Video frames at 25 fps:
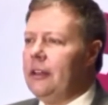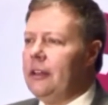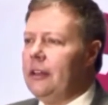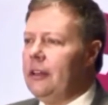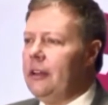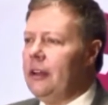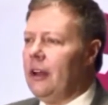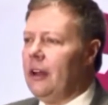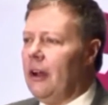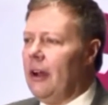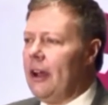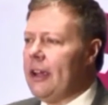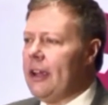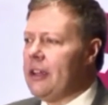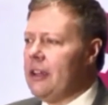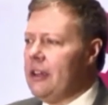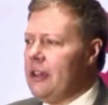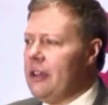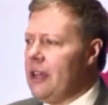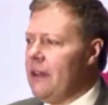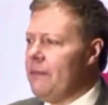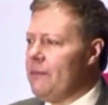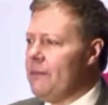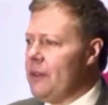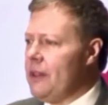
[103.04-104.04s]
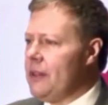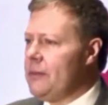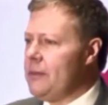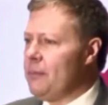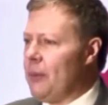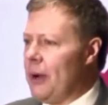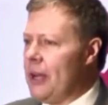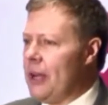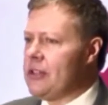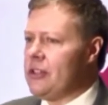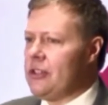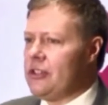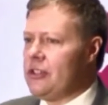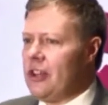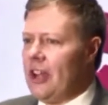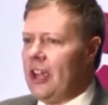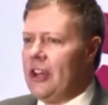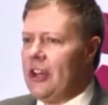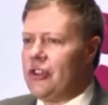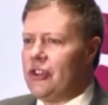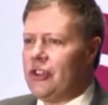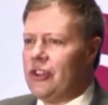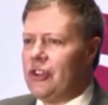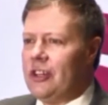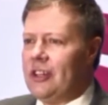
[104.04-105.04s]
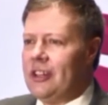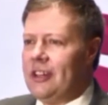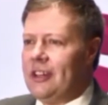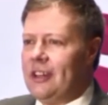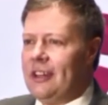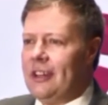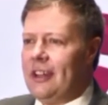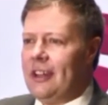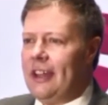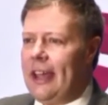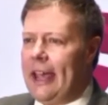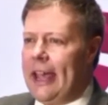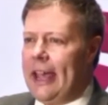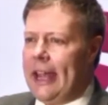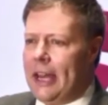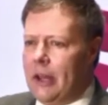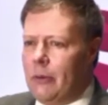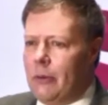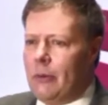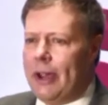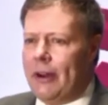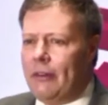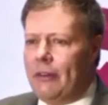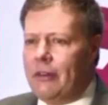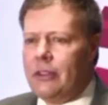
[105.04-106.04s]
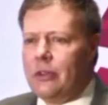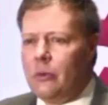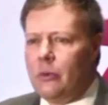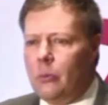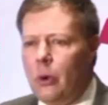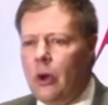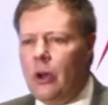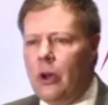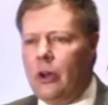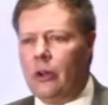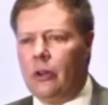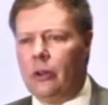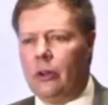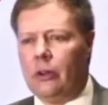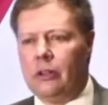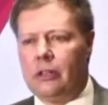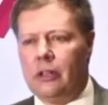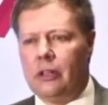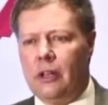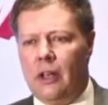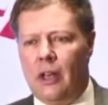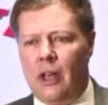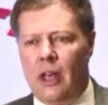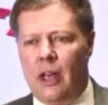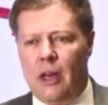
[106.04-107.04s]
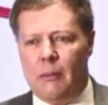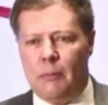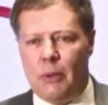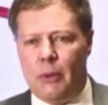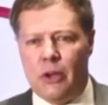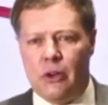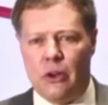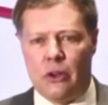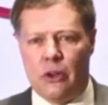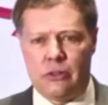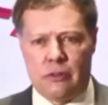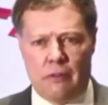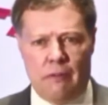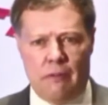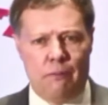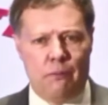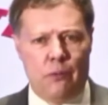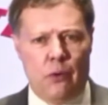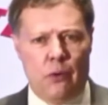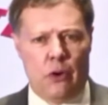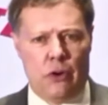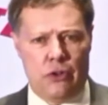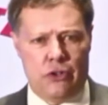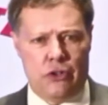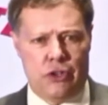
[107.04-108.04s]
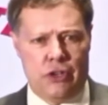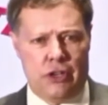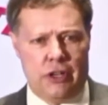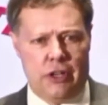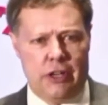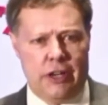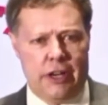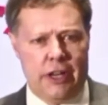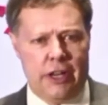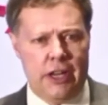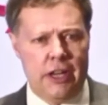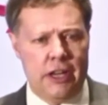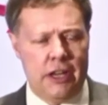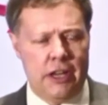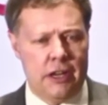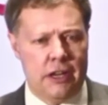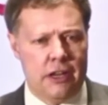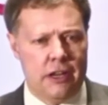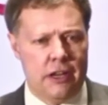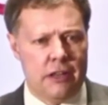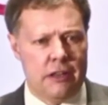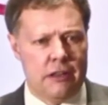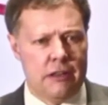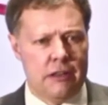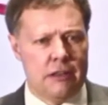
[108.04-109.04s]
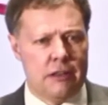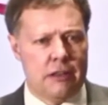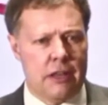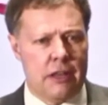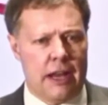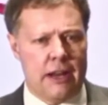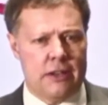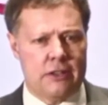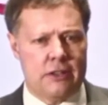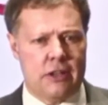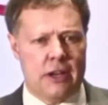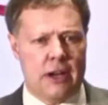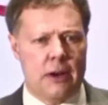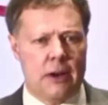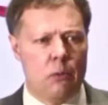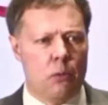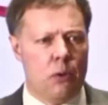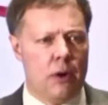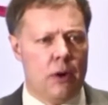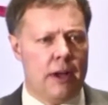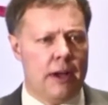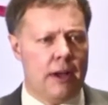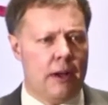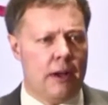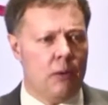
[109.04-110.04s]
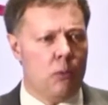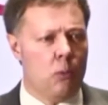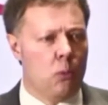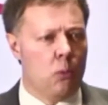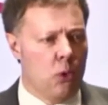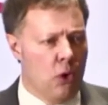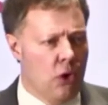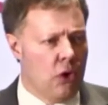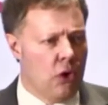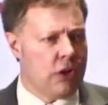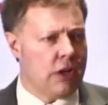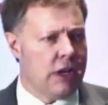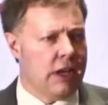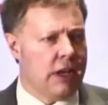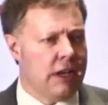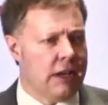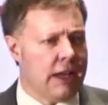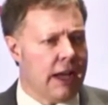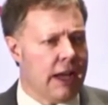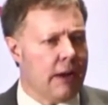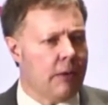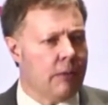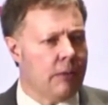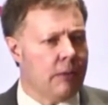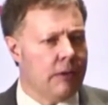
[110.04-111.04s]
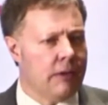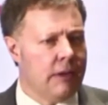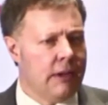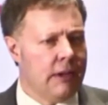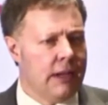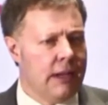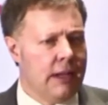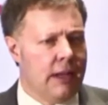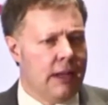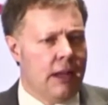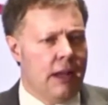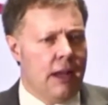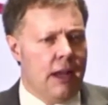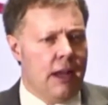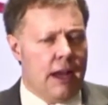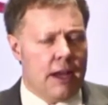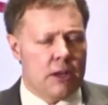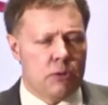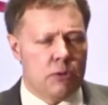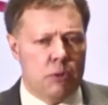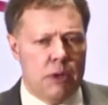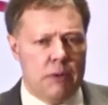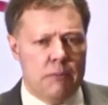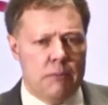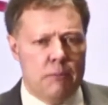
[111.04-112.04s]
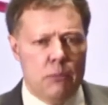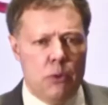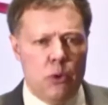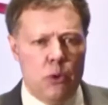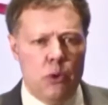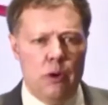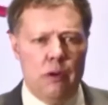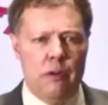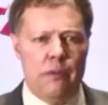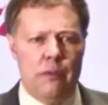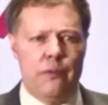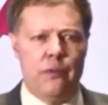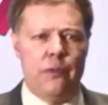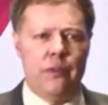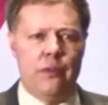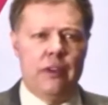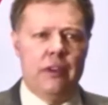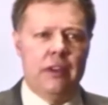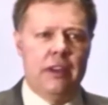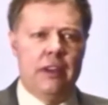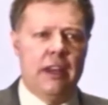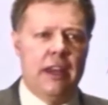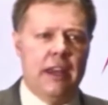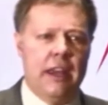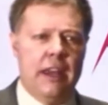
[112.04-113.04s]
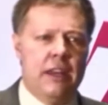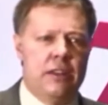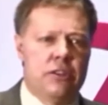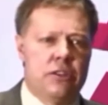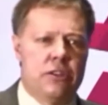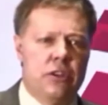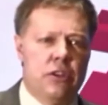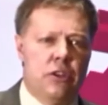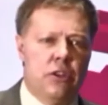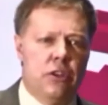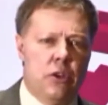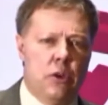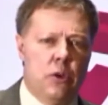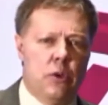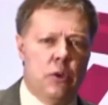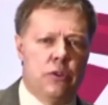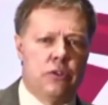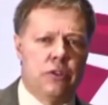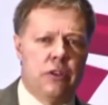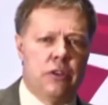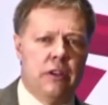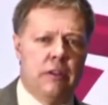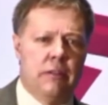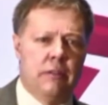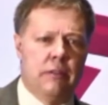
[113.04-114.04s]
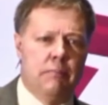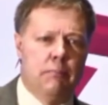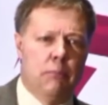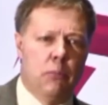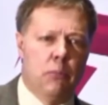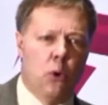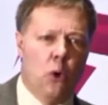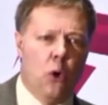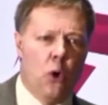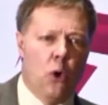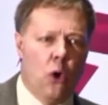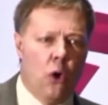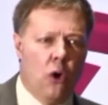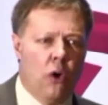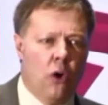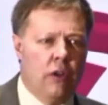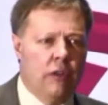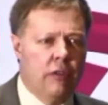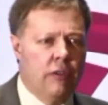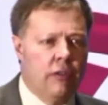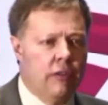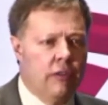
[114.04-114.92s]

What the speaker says: You know, I can give this presentation anywhere in the world because, unfortunately, that's how we're working now. As we move into using more